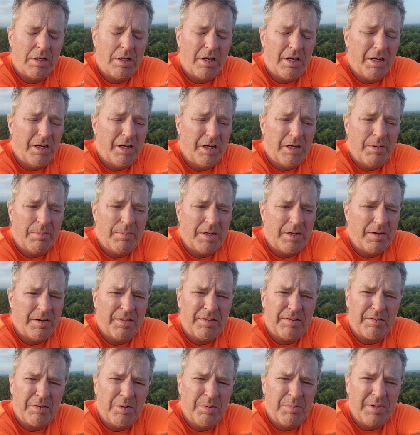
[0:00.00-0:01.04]
Um, I'm going to
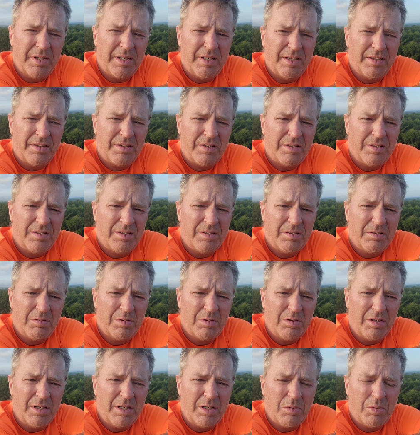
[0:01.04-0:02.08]
throw them together
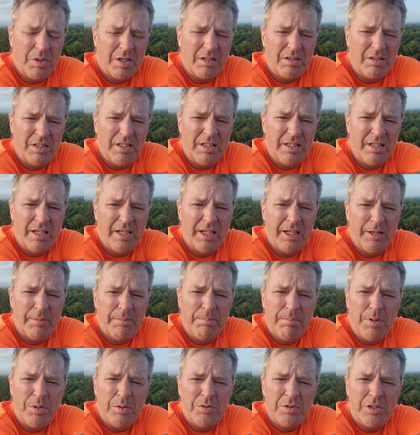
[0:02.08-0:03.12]
really quickly
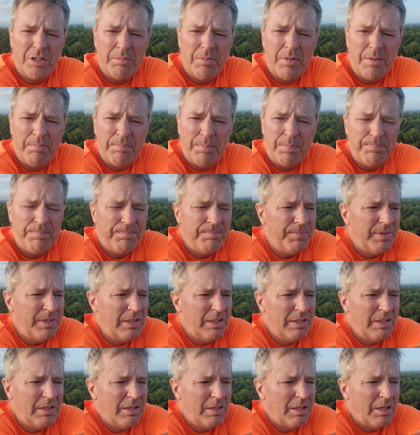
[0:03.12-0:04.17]
and post them up
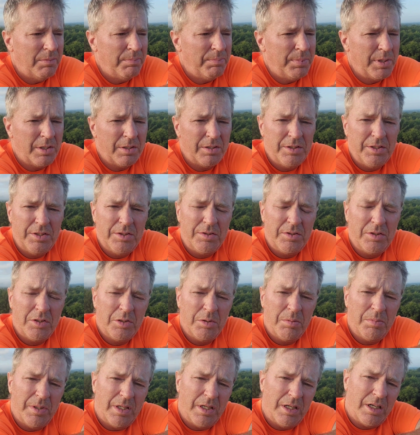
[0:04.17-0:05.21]
up here on YouTube.